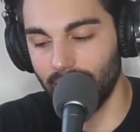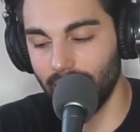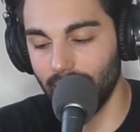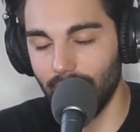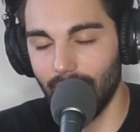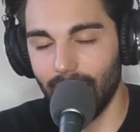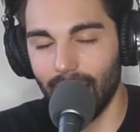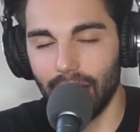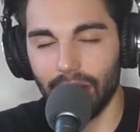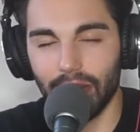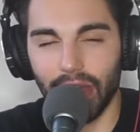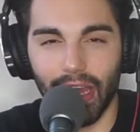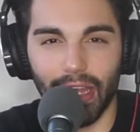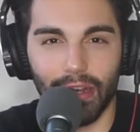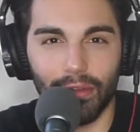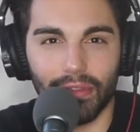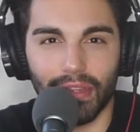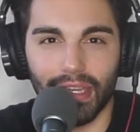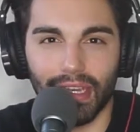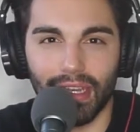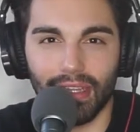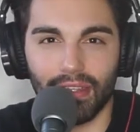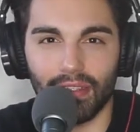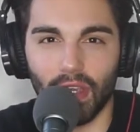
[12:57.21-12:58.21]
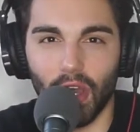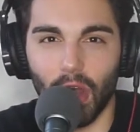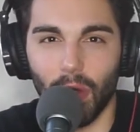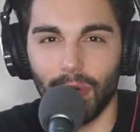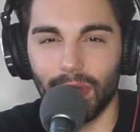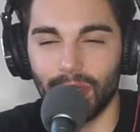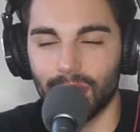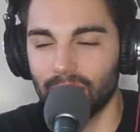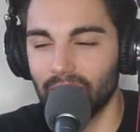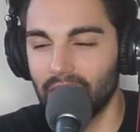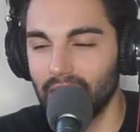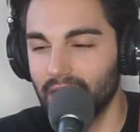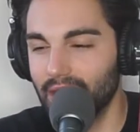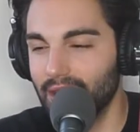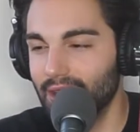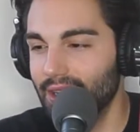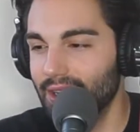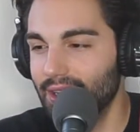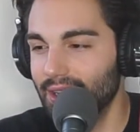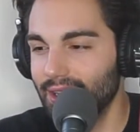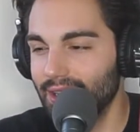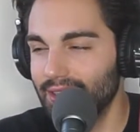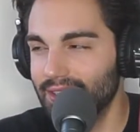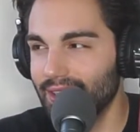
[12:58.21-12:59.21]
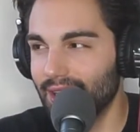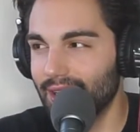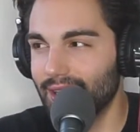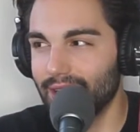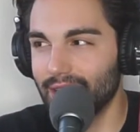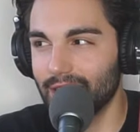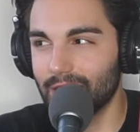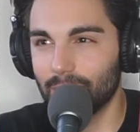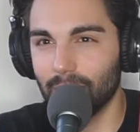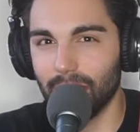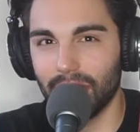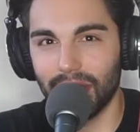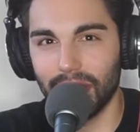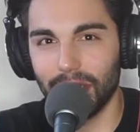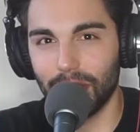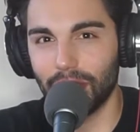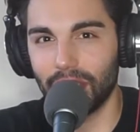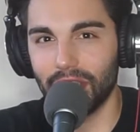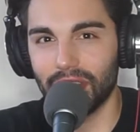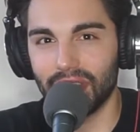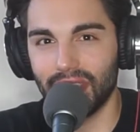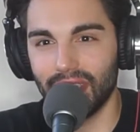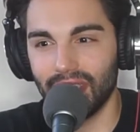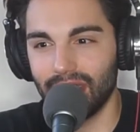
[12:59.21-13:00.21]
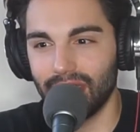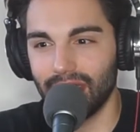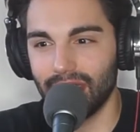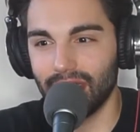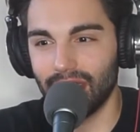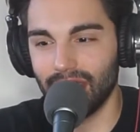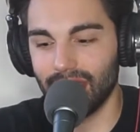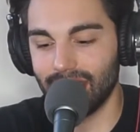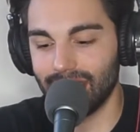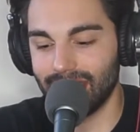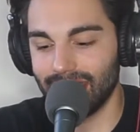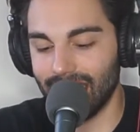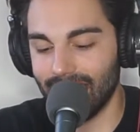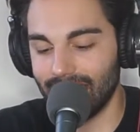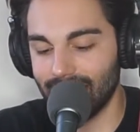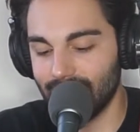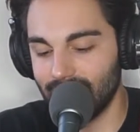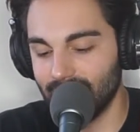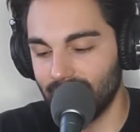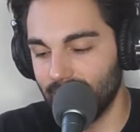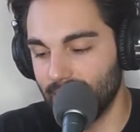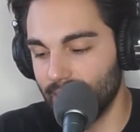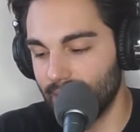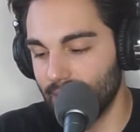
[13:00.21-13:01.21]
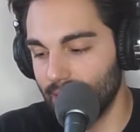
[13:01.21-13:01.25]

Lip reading: And I don't think it's not like it's malicious in intent.